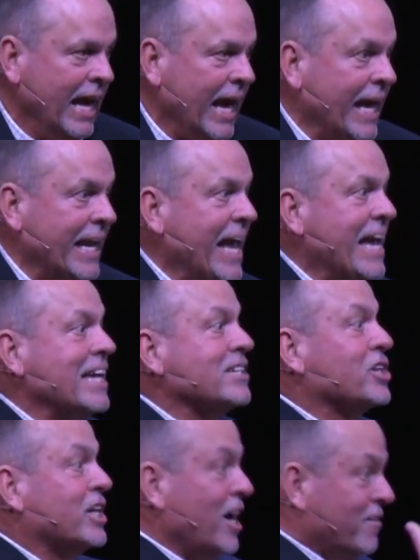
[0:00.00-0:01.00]
And He has
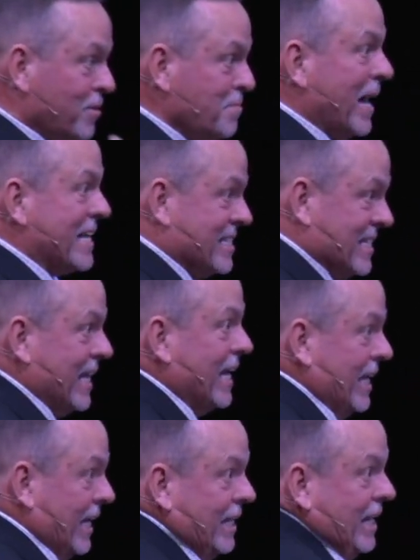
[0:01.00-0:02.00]
covered my
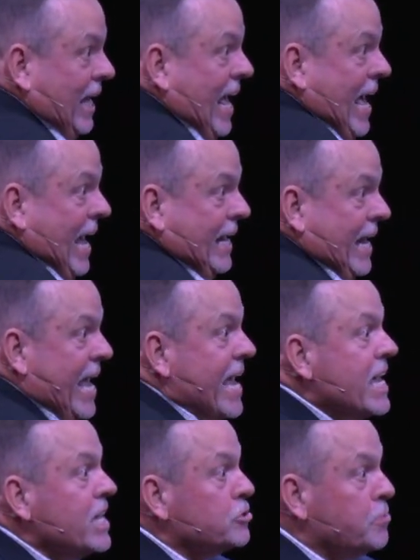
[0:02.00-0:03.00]
sin, and, and He is